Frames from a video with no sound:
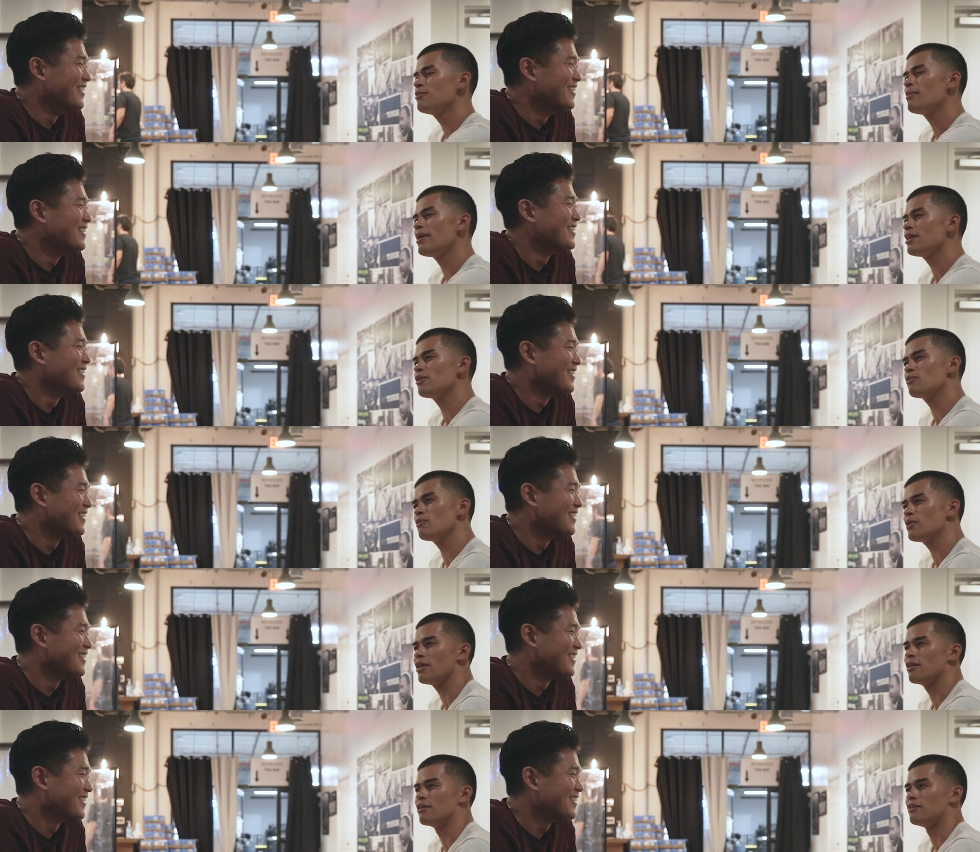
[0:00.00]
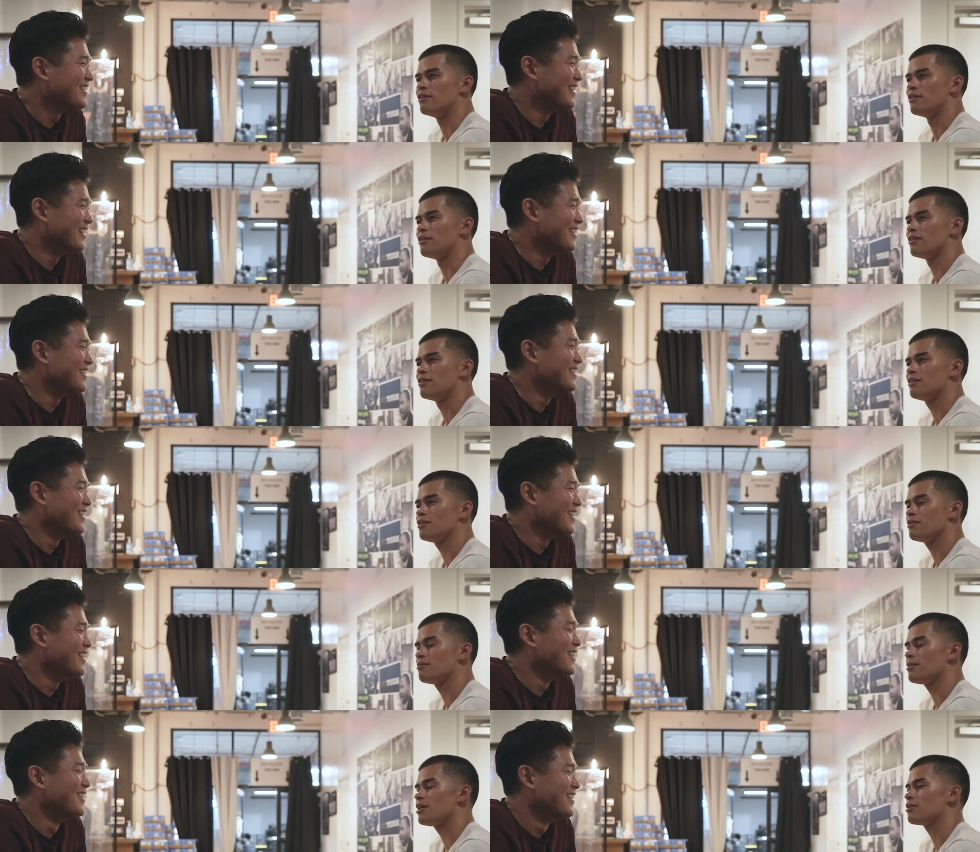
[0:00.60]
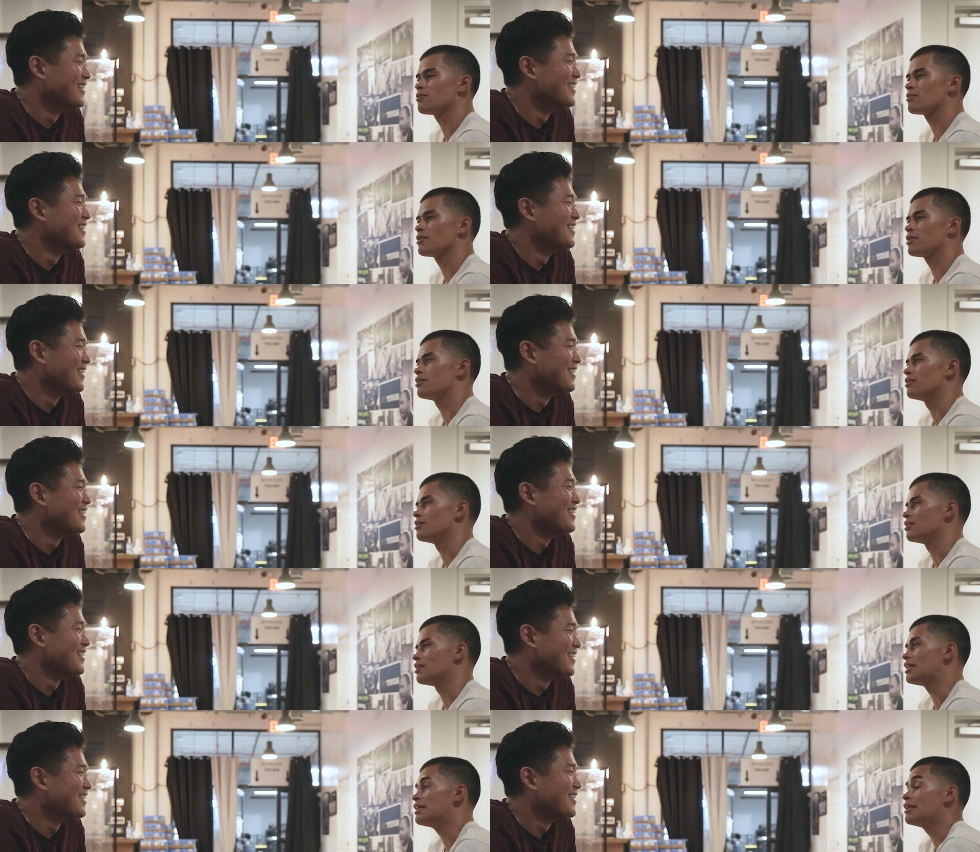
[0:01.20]
Speaker 1: you made it weird. You made it weird.
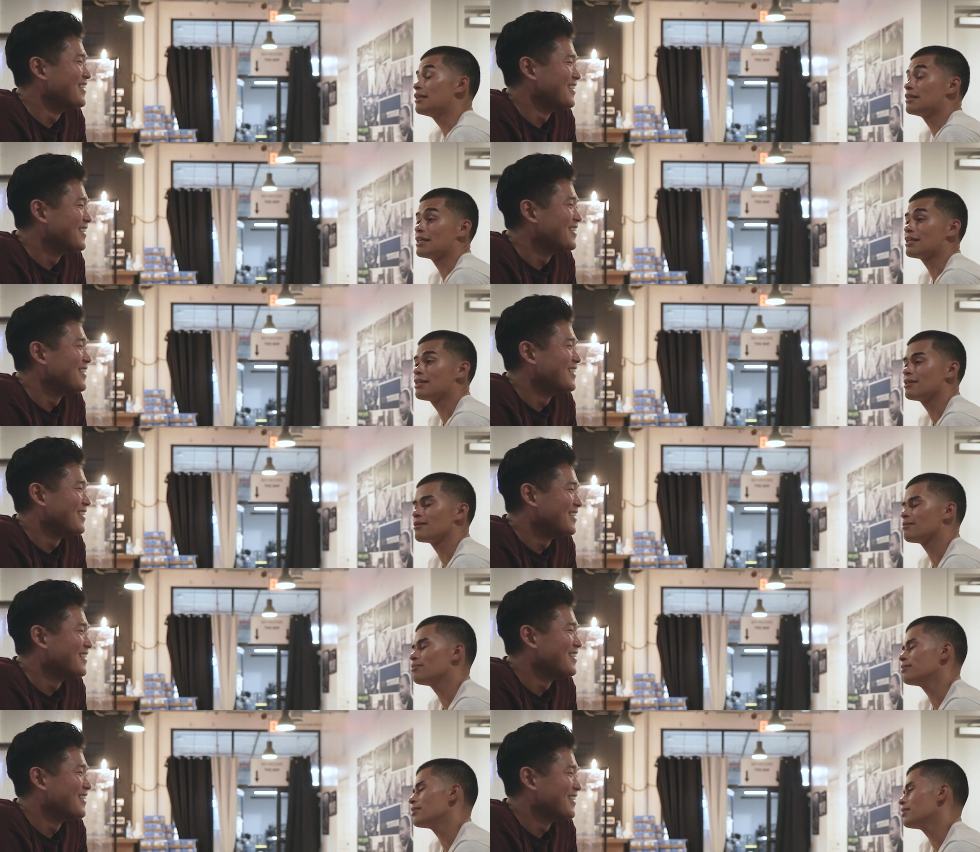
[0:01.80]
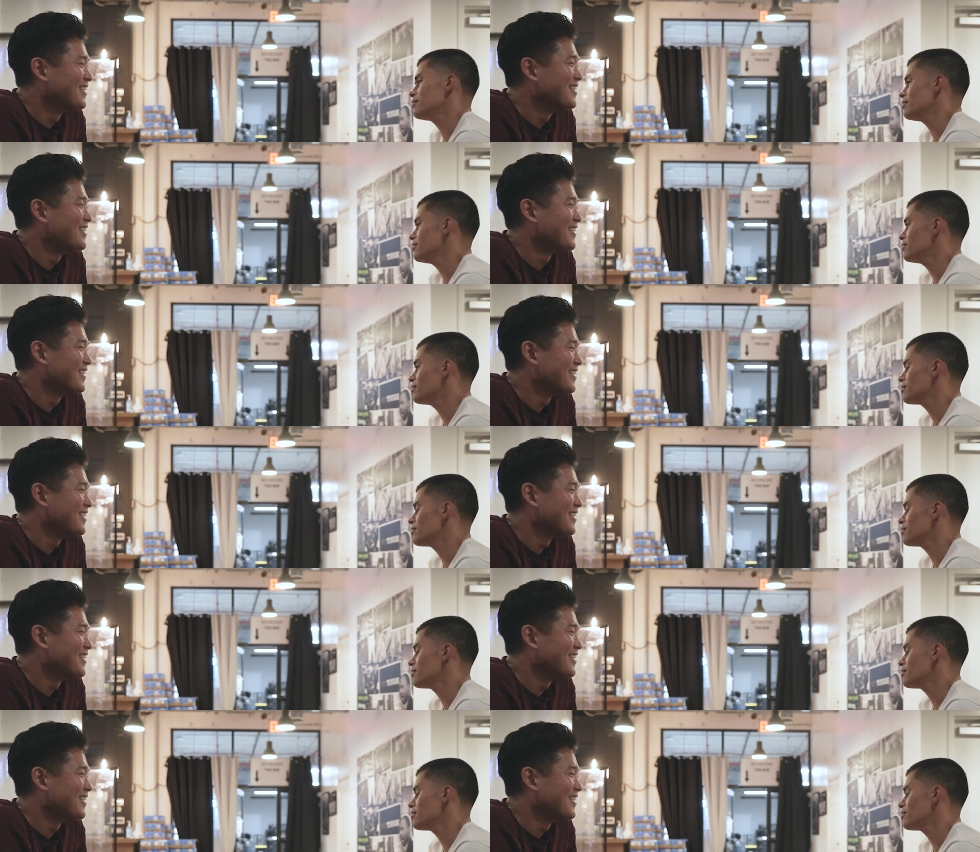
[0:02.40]
He didn't think it, but